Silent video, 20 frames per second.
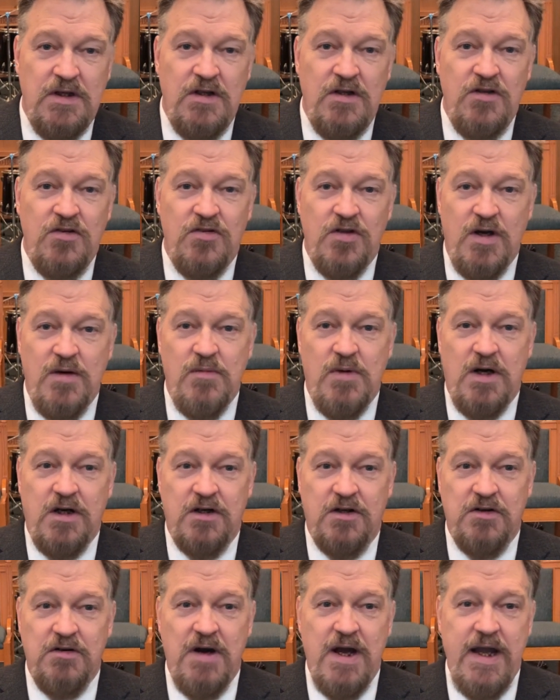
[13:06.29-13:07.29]
Some are
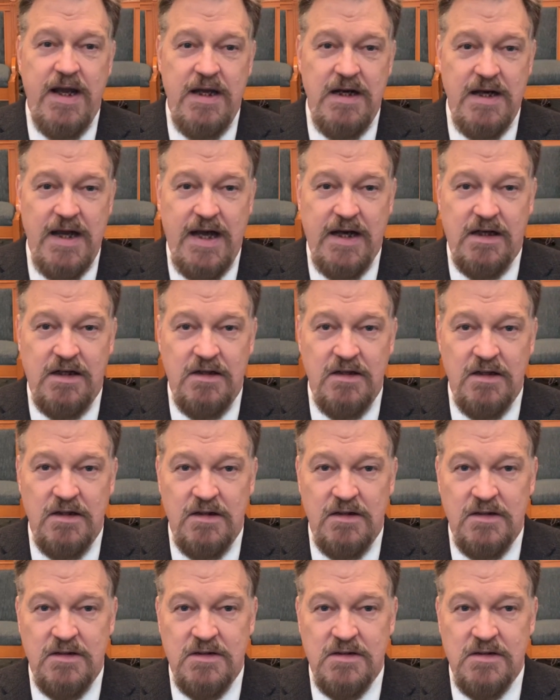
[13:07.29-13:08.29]
great at
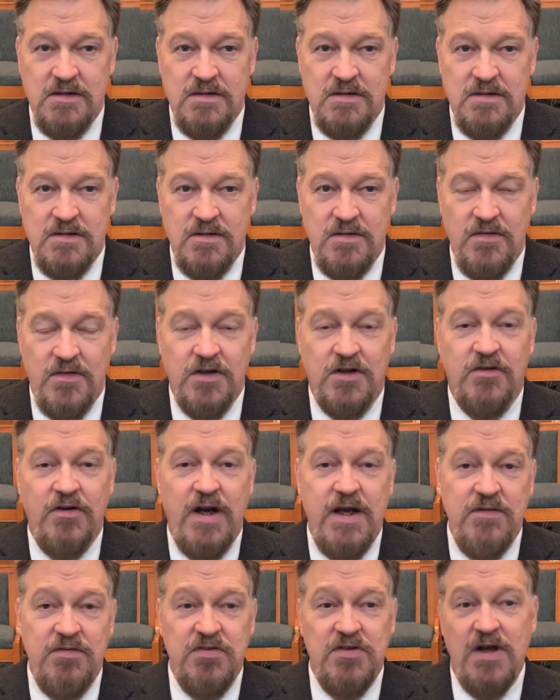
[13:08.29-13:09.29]
the
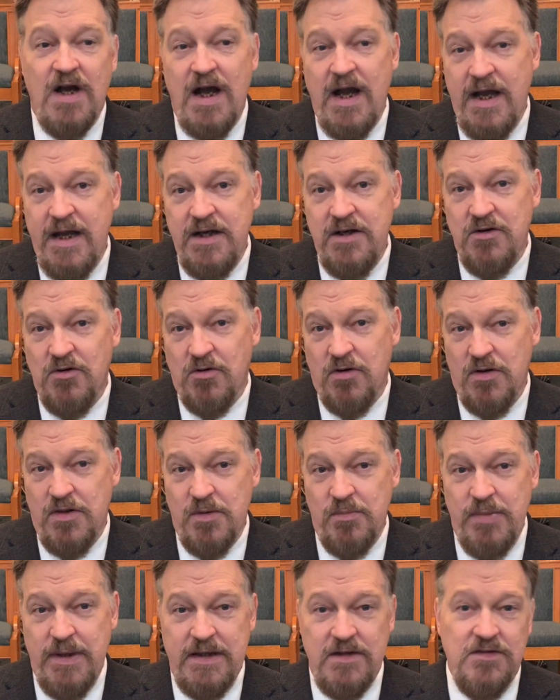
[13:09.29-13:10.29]
graveside or
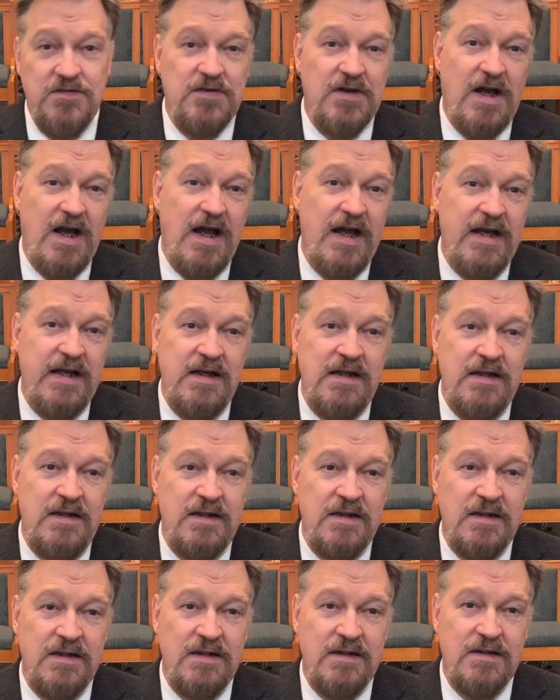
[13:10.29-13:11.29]
the bedside,
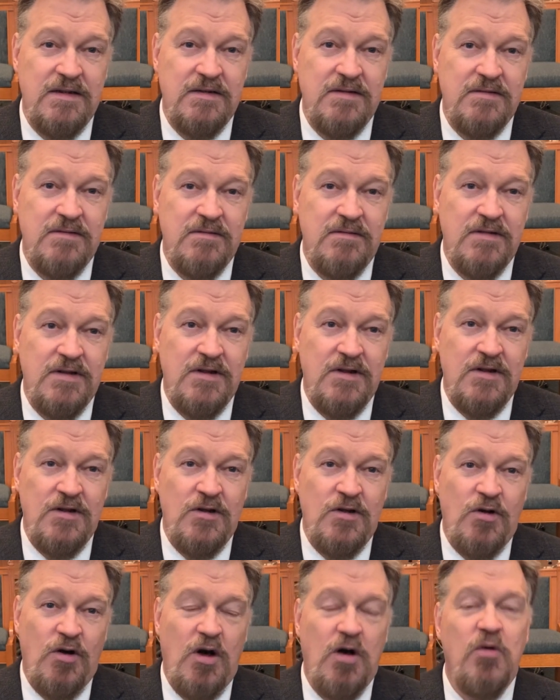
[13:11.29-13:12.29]

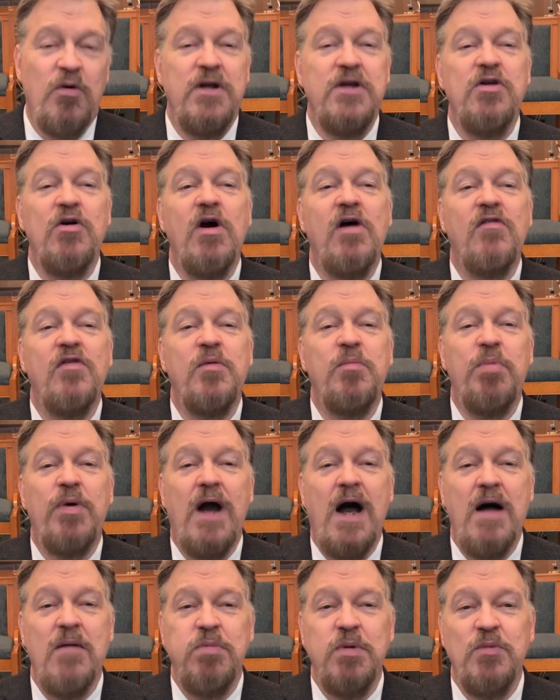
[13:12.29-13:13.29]
or when you have a
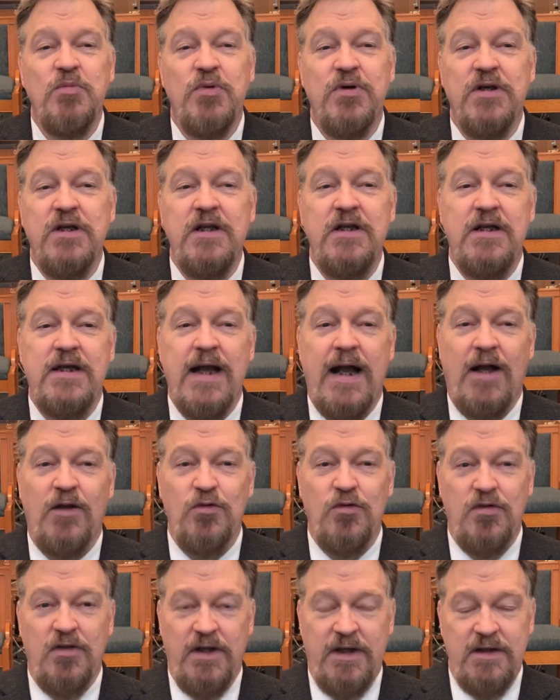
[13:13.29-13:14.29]
problem or need
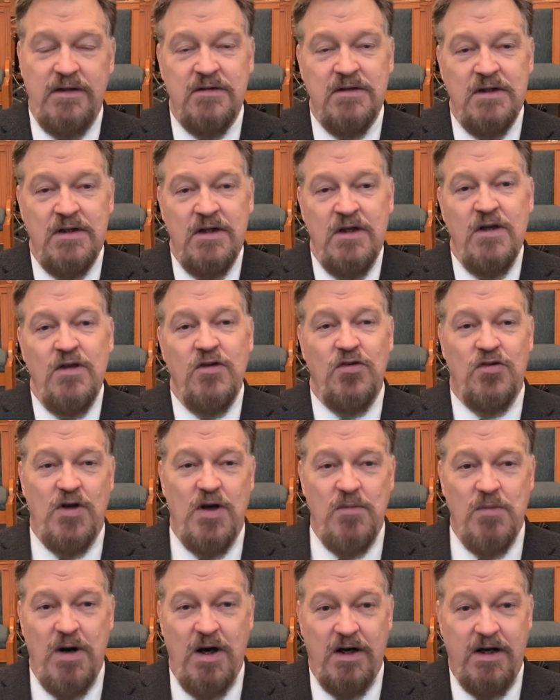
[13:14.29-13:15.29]
counseling.
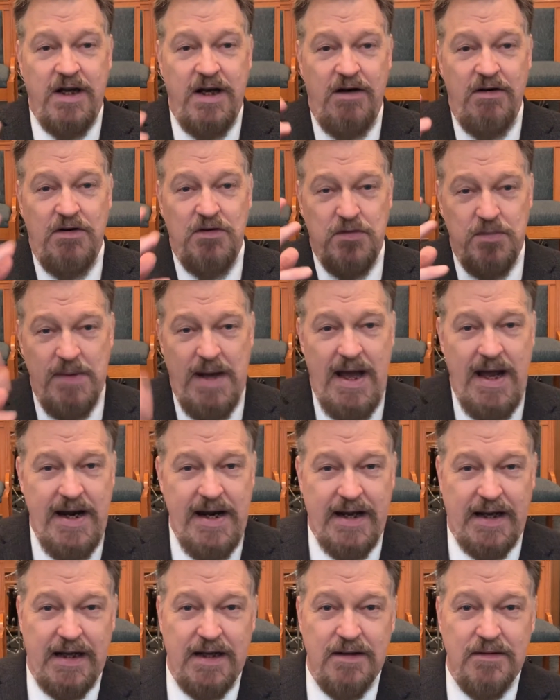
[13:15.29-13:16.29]
Some are
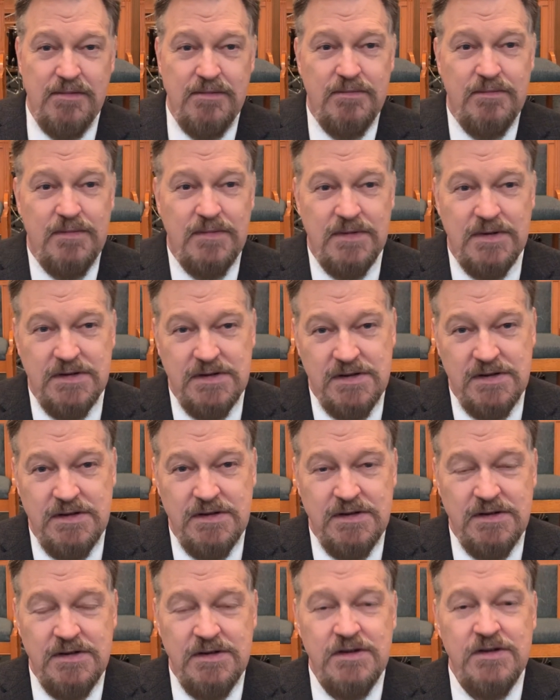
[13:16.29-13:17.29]
charismatic.
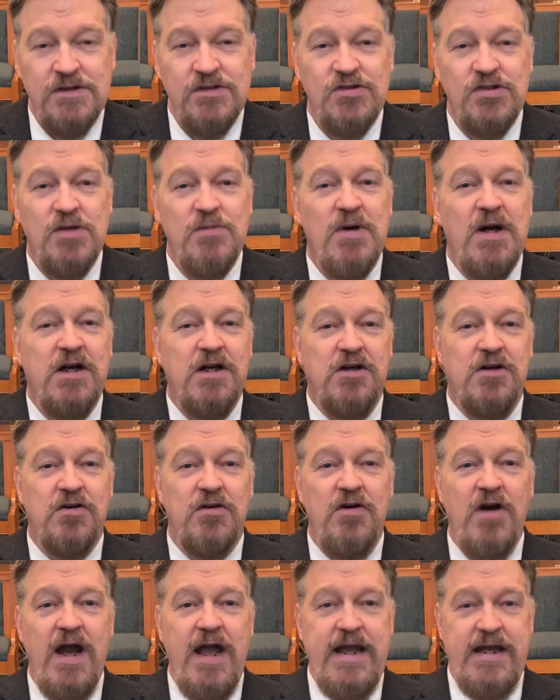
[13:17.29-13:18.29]
Some are
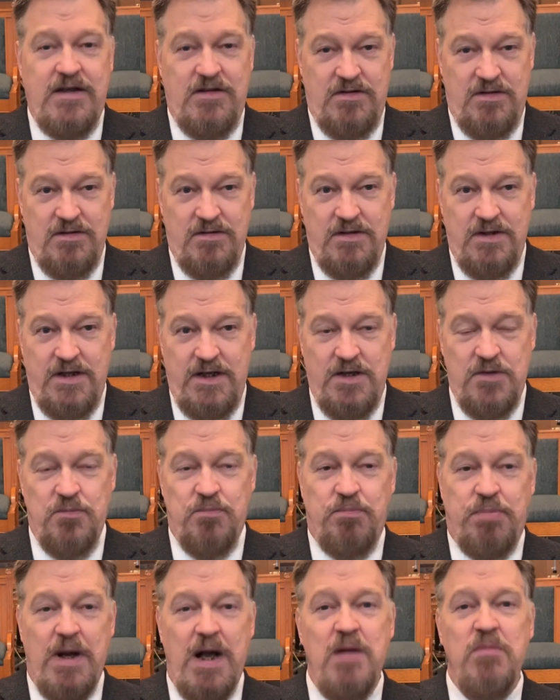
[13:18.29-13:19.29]
great in
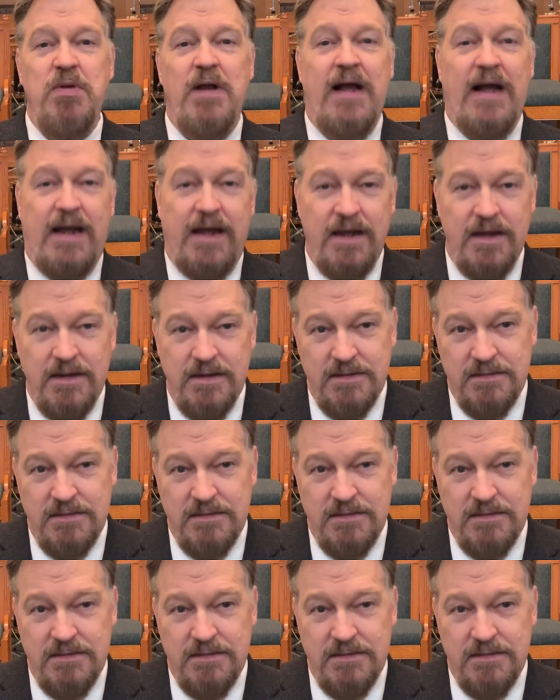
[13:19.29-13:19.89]
public,